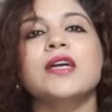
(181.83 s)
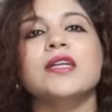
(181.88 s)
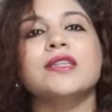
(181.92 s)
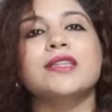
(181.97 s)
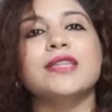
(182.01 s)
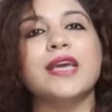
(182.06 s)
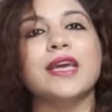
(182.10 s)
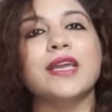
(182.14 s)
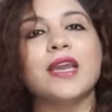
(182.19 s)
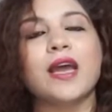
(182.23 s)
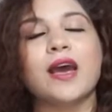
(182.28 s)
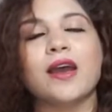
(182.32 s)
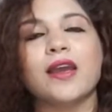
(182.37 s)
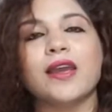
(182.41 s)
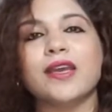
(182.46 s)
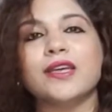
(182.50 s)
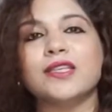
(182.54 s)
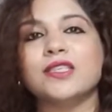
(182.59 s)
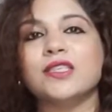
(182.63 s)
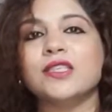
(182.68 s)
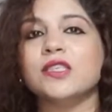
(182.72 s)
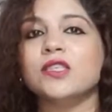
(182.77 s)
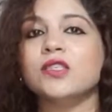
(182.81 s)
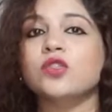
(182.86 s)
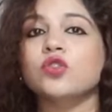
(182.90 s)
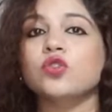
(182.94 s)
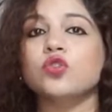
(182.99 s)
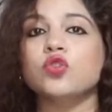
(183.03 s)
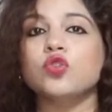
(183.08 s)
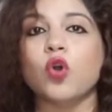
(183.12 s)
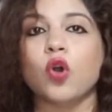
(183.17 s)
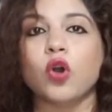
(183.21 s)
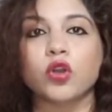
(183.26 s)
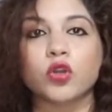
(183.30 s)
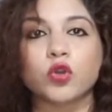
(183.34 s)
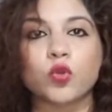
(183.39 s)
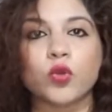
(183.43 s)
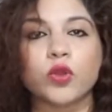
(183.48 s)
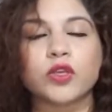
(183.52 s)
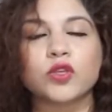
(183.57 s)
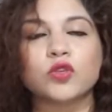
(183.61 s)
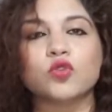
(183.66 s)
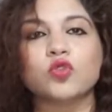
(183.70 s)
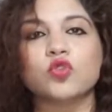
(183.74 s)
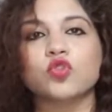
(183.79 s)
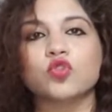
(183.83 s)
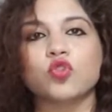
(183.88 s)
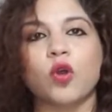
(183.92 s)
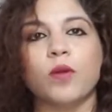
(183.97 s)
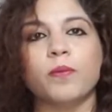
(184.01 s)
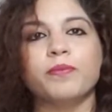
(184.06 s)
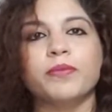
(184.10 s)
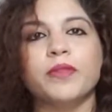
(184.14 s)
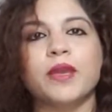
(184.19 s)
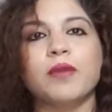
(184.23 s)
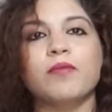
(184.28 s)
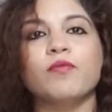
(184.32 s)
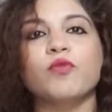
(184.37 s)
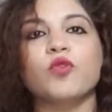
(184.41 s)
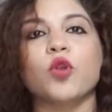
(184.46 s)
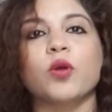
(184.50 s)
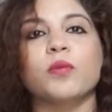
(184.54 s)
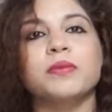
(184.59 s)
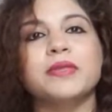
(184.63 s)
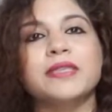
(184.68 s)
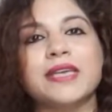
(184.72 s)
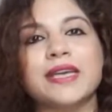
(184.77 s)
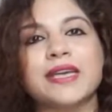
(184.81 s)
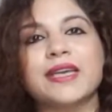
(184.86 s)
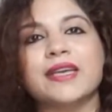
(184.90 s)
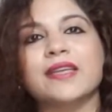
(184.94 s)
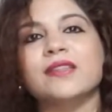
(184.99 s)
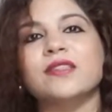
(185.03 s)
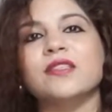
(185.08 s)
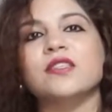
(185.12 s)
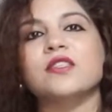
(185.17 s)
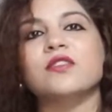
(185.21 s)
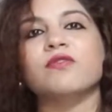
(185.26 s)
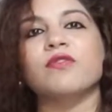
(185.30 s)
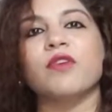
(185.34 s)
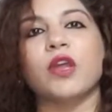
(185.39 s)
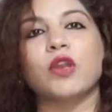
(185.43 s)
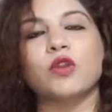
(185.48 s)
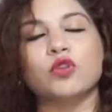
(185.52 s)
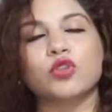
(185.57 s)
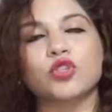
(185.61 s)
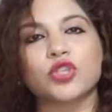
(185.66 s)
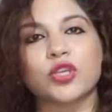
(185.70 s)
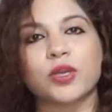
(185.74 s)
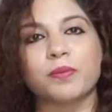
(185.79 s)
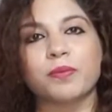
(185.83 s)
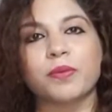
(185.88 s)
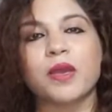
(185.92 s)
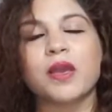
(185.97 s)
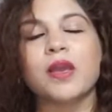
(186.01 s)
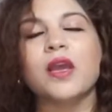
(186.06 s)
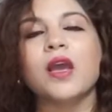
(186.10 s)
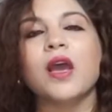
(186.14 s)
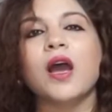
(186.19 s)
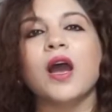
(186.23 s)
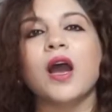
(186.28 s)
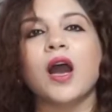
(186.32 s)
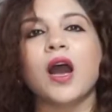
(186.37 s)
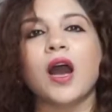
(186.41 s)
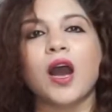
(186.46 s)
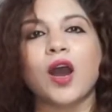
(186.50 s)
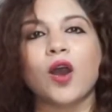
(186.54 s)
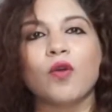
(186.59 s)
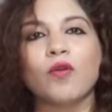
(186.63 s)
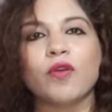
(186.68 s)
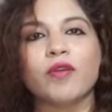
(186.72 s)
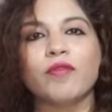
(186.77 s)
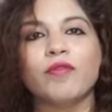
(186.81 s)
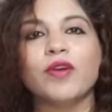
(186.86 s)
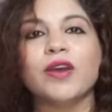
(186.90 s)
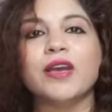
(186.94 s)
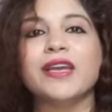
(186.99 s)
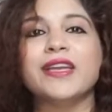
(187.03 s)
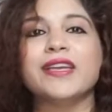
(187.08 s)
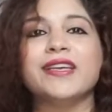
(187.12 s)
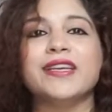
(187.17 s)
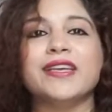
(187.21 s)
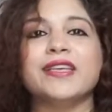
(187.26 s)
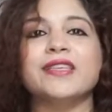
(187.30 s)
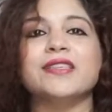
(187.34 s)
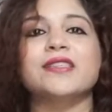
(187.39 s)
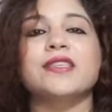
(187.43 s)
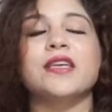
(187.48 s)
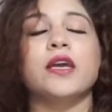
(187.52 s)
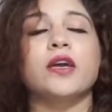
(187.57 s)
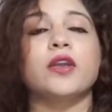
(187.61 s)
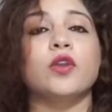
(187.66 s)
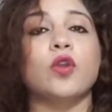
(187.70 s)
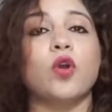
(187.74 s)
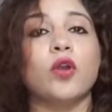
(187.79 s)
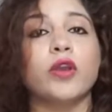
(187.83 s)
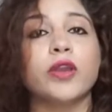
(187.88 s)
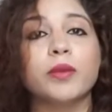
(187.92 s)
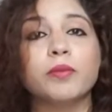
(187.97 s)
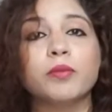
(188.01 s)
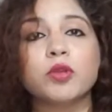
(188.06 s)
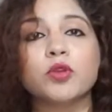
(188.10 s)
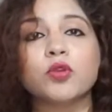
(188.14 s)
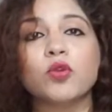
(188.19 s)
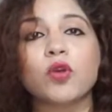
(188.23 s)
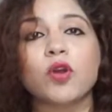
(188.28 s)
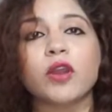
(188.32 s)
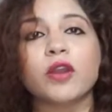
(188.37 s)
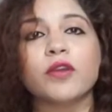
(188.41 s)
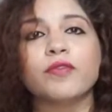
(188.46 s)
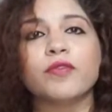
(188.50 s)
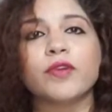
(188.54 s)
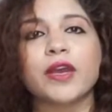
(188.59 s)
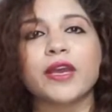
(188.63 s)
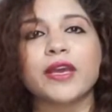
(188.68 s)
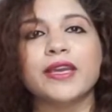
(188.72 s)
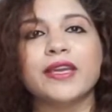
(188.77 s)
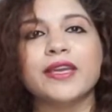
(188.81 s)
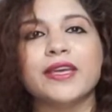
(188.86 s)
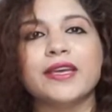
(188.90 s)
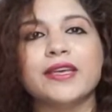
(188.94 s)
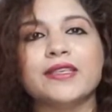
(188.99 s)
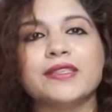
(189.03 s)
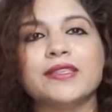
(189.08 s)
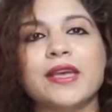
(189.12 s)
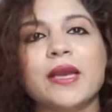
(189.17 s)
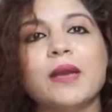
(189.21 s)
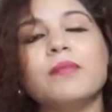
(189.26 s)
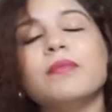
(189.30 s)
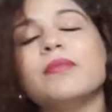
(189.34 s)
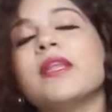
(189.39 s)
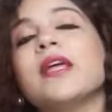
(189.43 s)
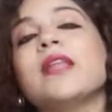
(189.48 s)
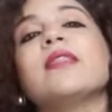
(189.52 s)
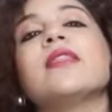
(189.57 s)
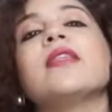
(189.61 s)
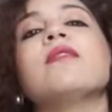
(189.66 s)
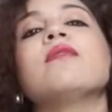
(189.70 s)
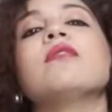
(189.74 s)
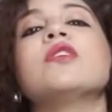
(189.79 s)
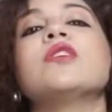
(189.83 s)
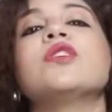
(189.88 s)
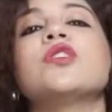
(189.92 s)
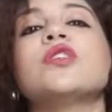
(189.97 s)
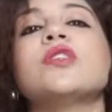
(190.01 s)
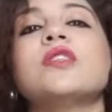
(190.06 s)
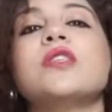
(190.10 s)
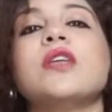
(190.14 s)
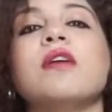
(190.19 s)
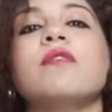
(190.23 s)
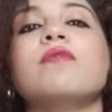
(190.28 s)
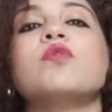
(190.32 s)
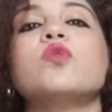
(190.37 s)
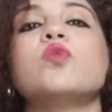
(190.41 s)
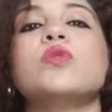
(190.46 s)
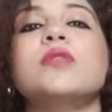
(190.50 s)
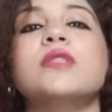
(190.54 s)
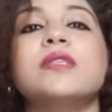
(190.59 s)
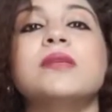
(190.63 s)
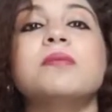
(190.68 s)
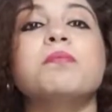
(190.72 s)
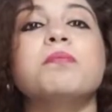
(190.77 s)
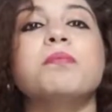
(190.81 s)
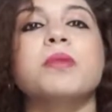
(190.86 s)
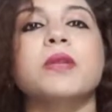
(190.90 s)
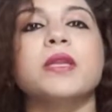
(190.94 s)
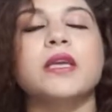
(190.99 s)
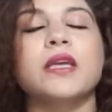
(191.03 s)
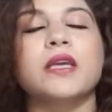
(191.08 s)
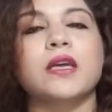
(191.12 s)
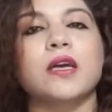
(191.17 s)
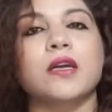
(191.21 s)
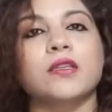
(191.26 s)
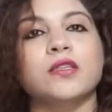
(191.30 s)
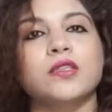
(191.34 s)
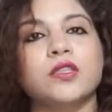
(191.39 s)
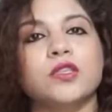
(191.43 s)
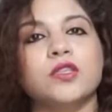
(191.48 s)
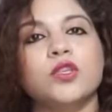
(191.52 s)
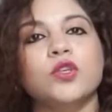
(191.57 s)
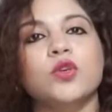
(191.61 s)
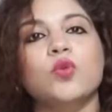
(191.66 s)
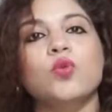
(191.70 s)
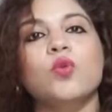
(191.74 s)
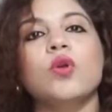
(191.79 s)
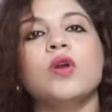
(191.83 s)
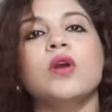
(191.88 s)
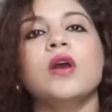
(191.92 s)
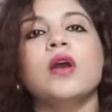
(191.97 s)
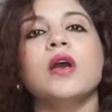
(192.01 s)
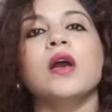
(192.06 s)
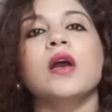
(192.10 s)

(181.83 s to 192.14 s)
then IIT is not going to stop them from taking this fellowship. However, in case they are not able to qualify any exam, then they will just have to simply continue